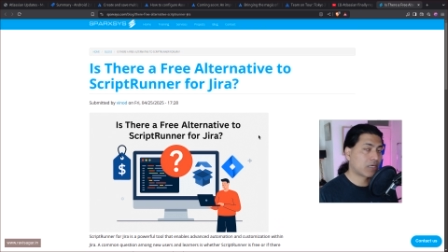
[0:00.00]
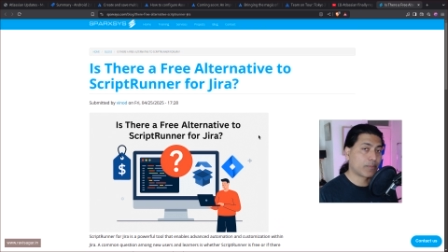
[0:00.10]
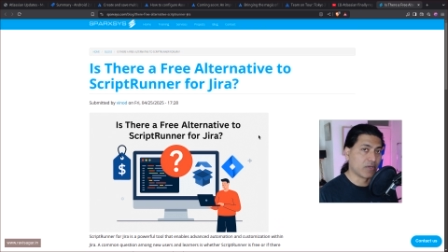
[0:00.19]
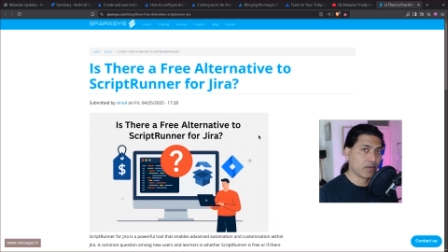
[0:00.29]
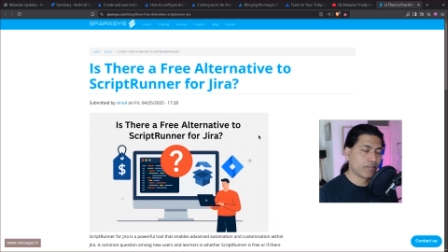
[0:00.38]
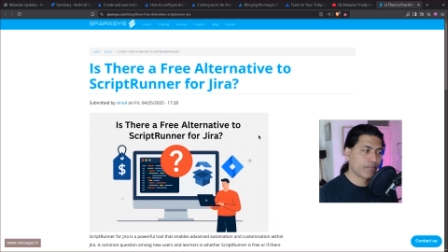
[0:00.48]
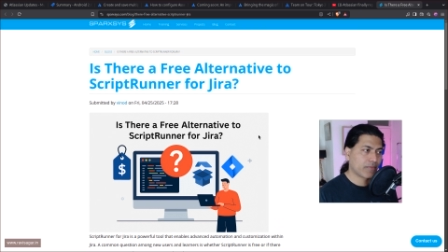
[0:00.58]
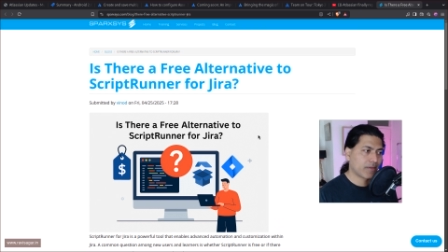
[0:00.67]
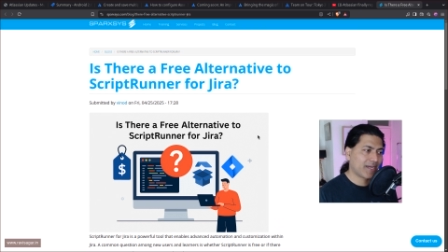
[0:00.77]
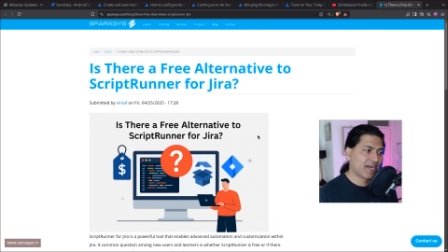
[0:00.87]
Scriptner
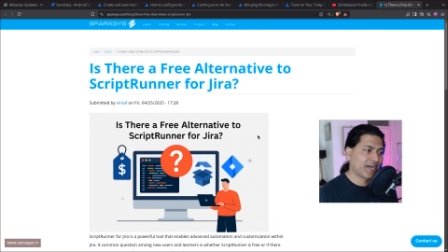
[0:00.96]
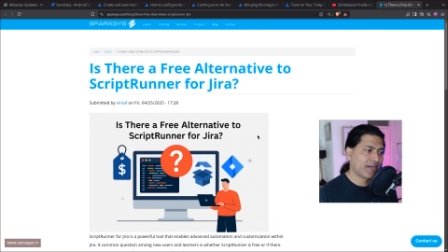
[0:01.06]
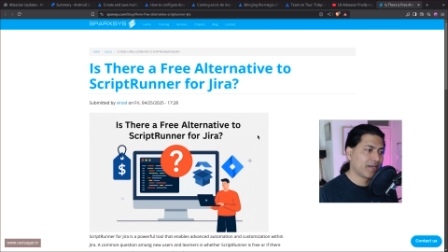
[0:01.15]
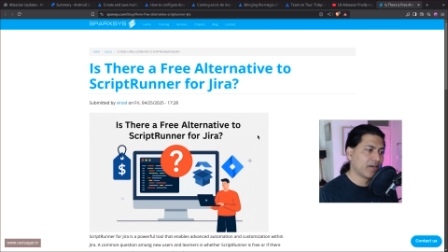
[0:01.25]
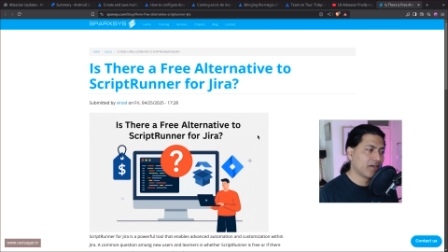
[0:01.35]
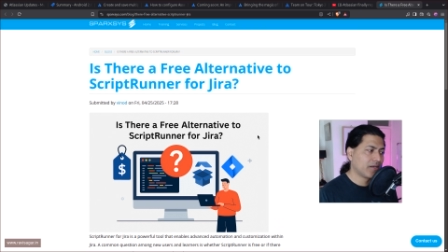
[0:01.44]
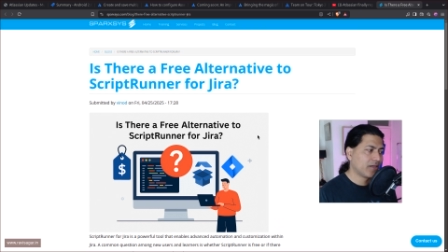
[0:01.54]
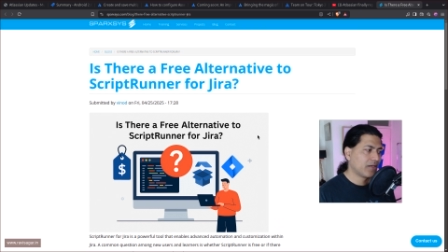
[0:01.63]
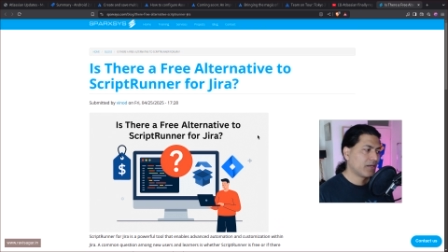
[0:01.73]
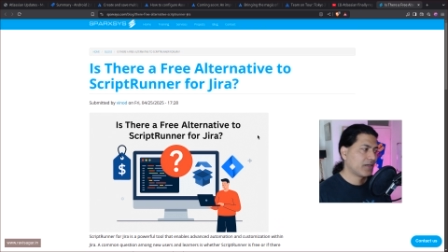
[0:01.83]
and
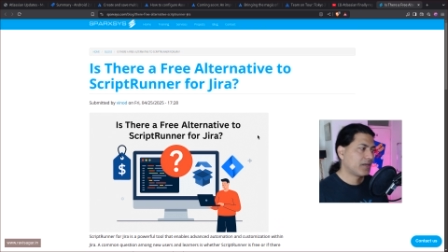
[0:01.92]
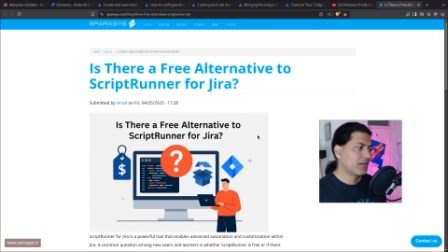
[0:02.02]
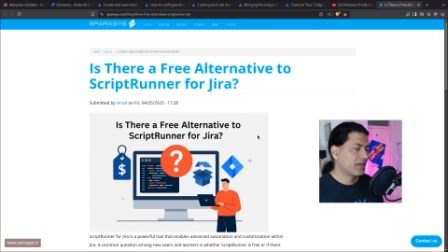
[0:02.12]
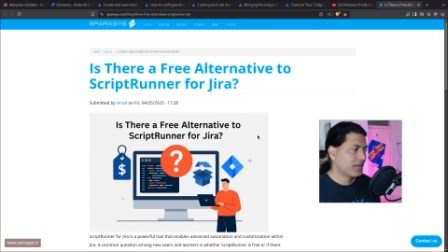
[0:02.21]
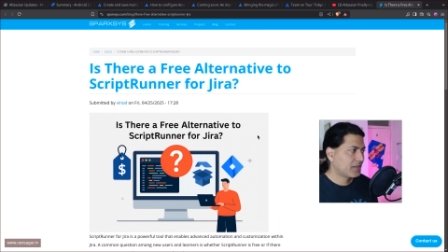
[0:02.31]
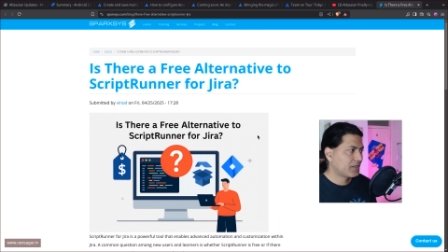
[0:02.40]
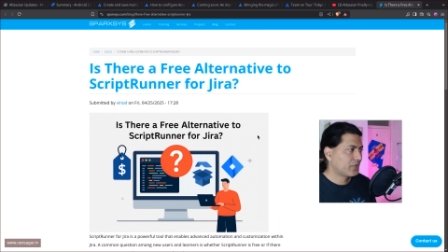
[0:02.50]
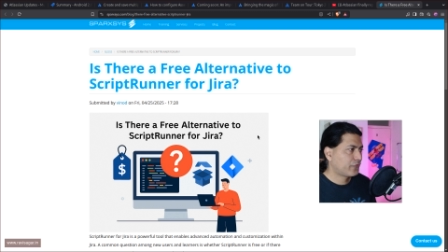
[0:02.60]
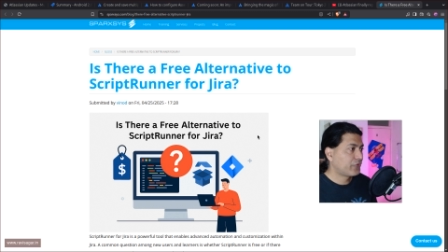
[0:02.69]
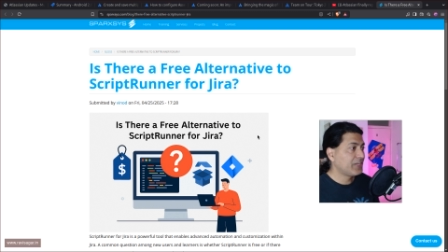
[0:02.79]

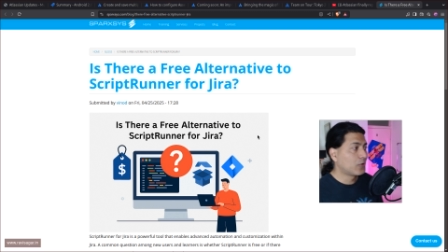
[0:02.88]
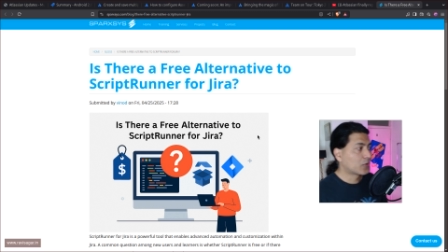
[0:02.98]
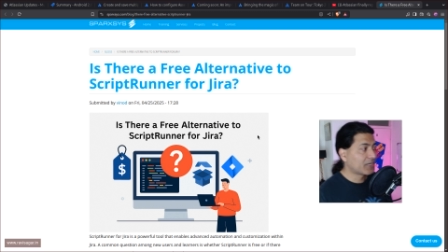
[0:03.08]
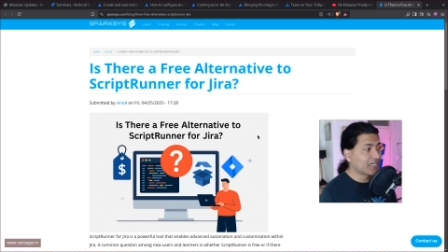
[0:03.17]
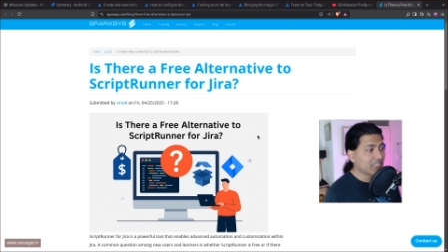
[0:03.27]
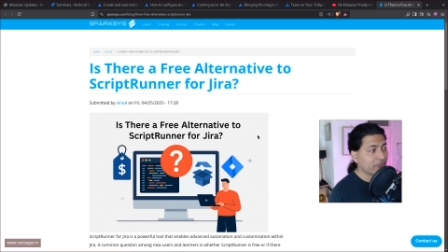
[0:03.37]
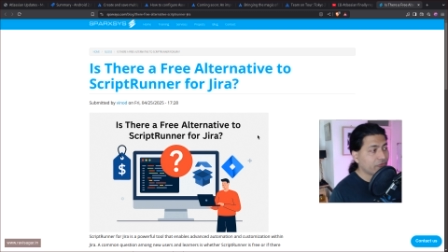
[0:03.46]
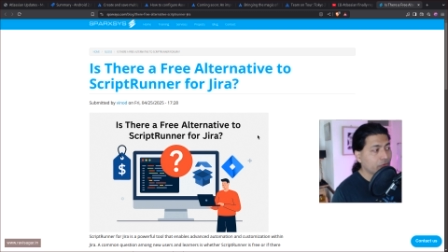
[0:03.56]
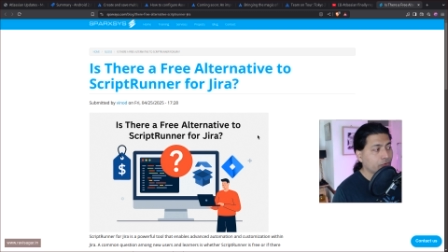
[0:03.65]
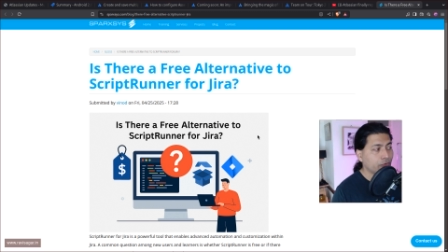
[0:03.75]
free
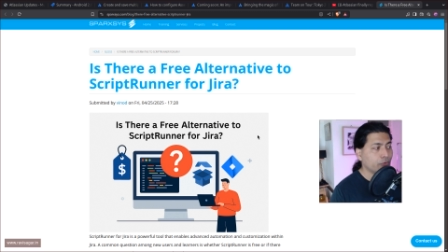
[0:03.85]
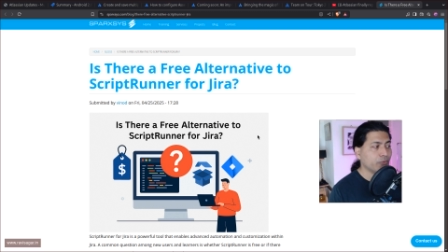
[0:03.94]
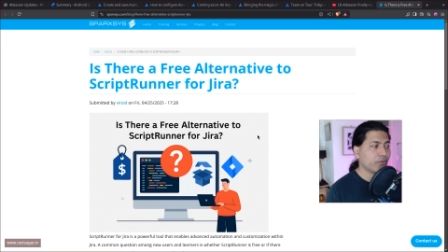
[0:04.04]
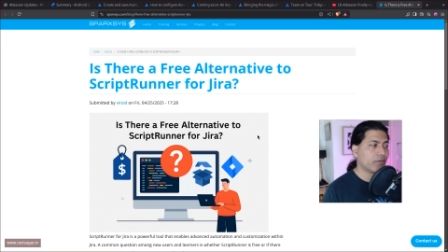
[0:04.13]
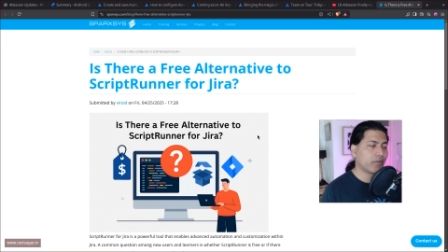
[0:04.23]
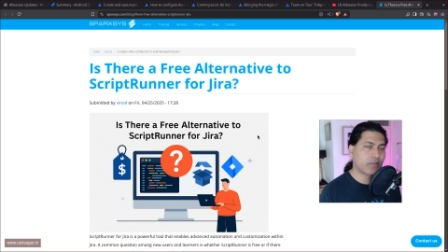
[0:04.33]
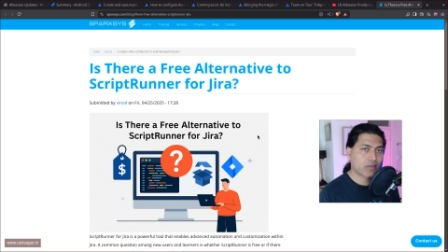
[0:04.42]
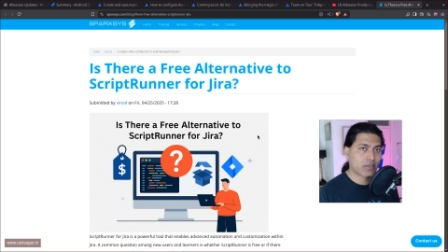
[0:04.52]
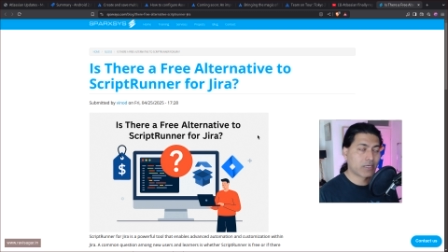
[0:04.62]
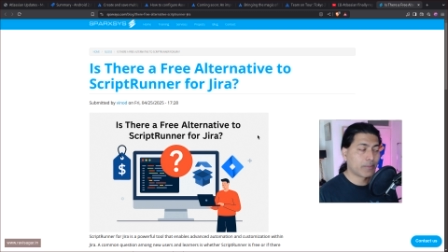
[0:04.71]
alternative to
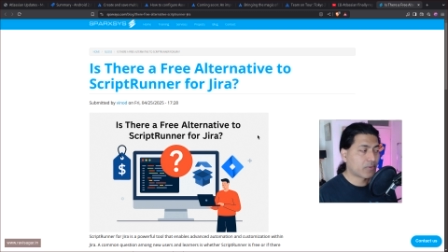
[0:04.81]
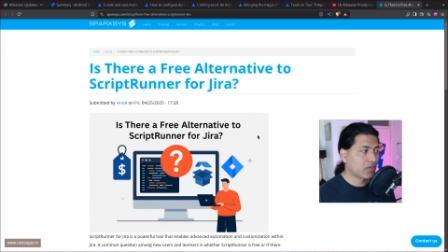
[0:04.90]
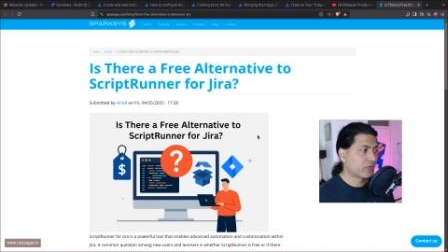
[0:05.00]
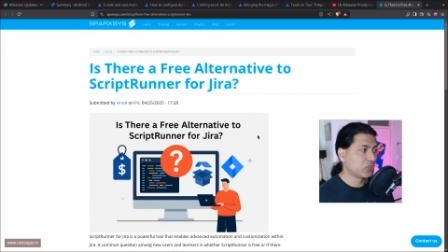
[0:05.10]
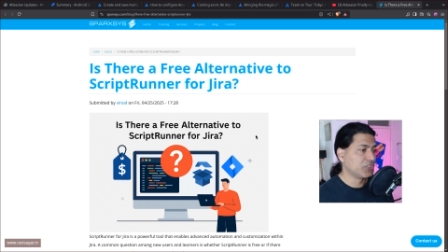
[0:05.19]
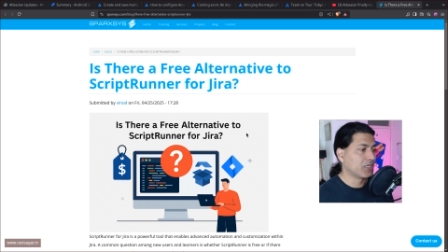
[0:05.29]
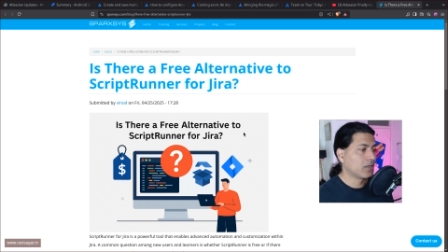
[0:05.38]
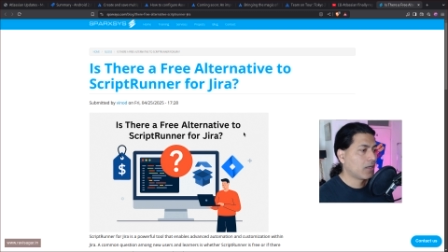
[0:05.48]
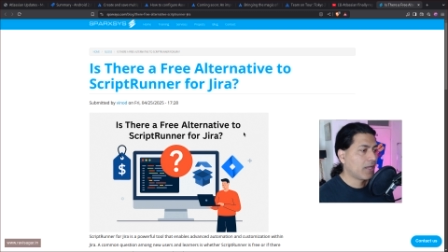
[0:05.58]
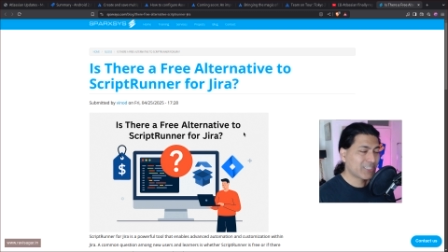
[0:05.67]
Scriptner for
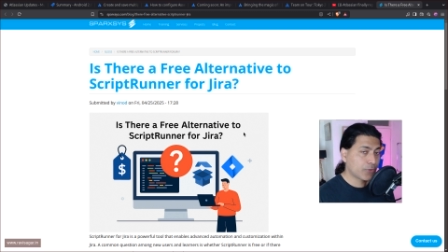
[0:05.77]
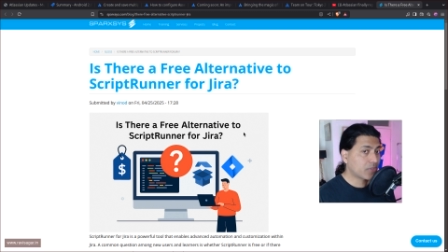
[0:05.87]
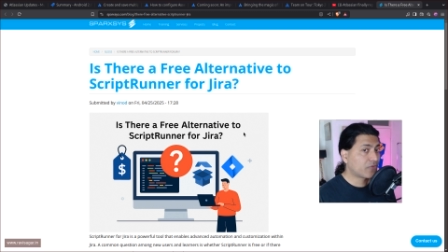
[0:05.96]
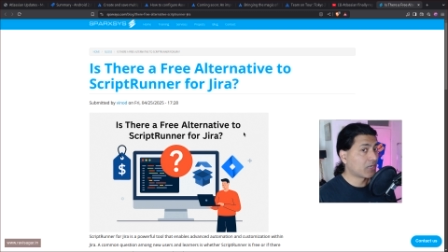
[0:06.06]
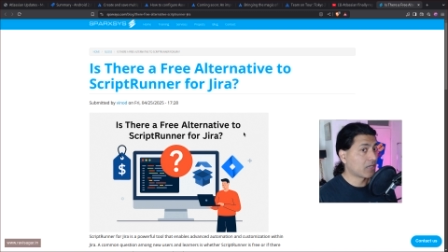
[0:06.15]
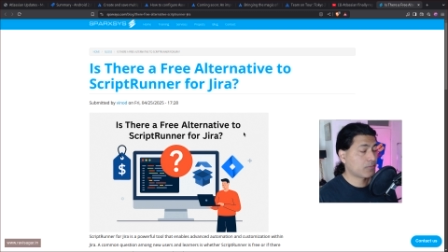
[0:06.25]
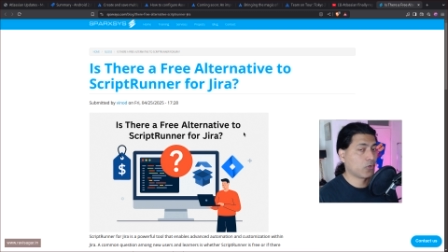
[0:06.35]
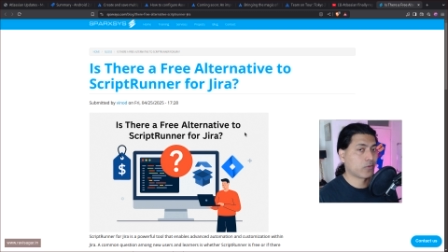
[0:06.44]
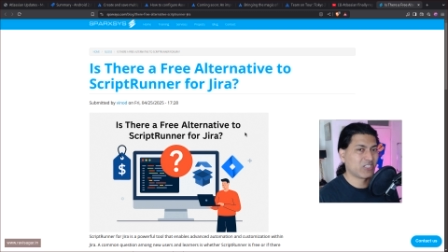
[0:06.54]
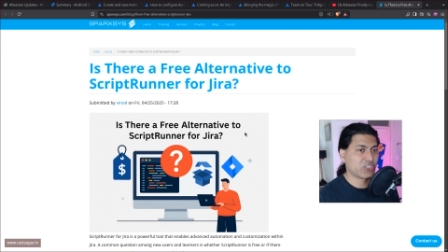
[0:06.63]
Jira. Actually, someone
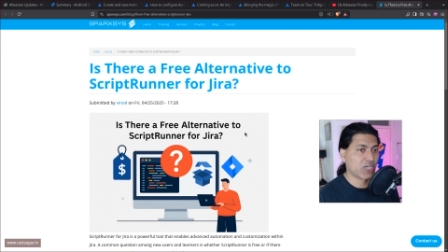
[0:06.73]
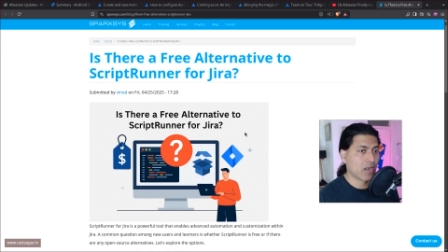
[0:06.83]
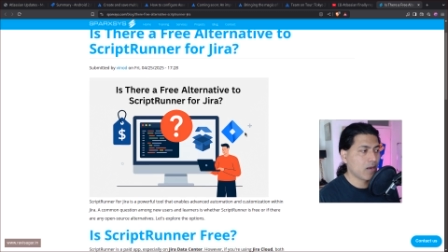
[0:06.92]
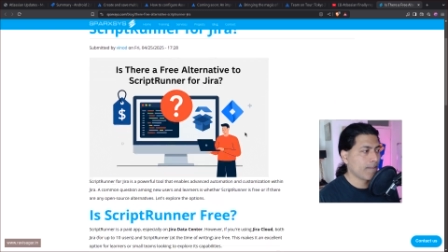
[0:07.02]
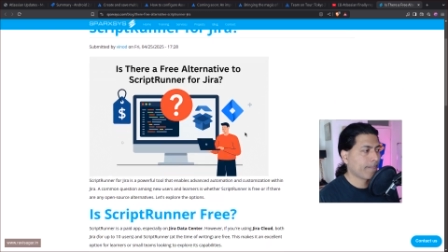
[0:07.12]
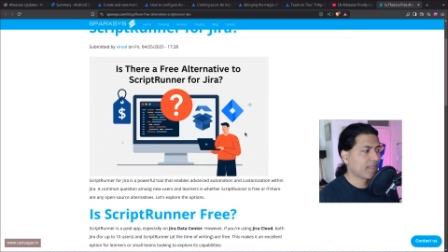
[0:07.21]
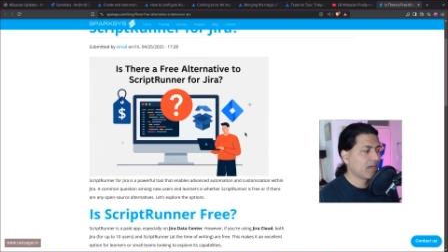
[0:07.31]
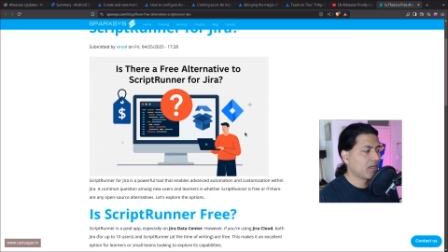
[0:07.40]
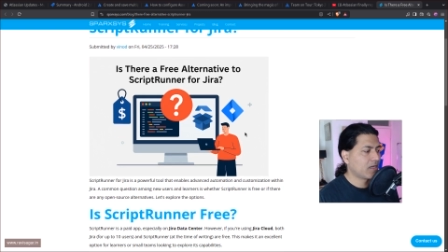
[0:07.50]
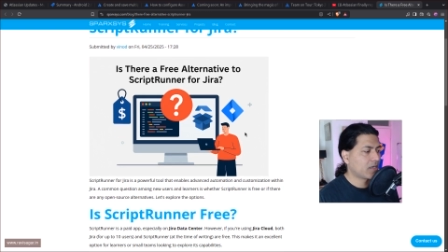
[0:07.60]
asked me on my channel,
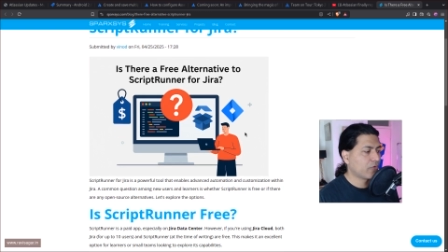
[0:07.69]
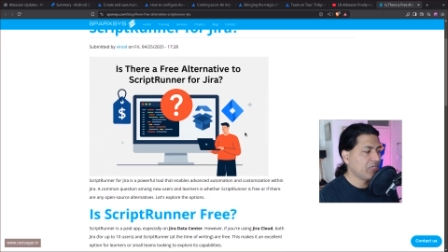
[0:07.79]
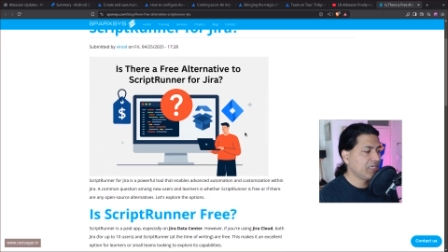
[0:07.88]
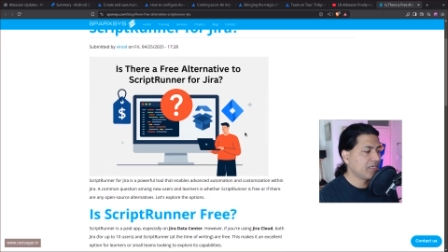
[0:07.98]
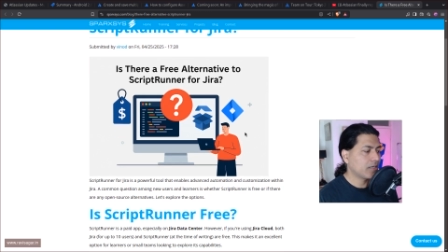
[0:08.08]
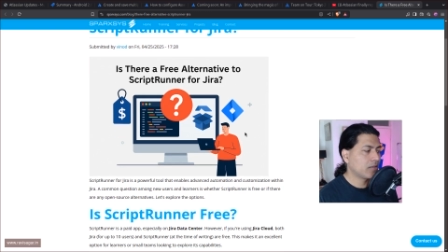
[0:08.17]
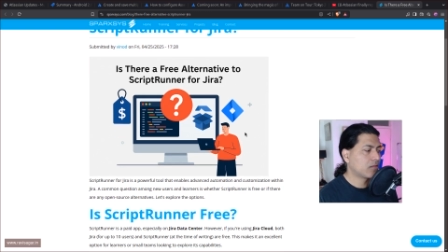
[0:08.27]
Ravi,